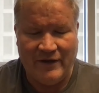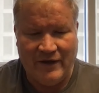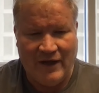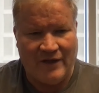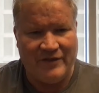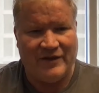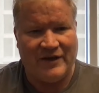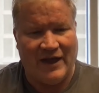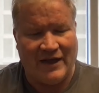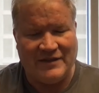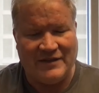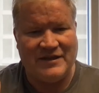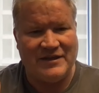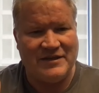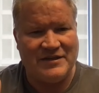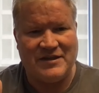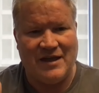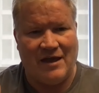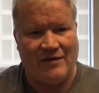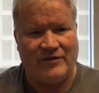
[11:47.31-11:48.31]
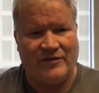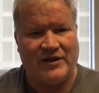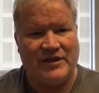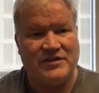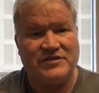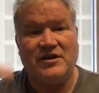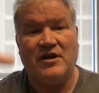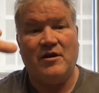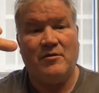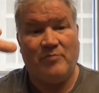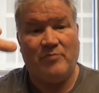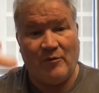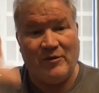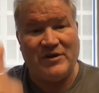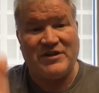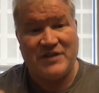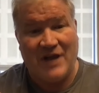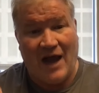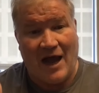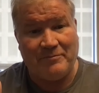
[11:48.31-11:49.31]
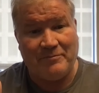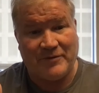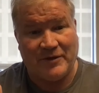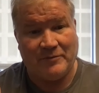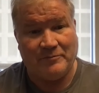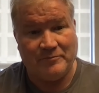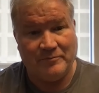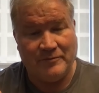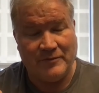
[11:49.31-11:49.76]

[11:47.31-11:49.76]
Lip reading: in the 1970s, but we stopped them.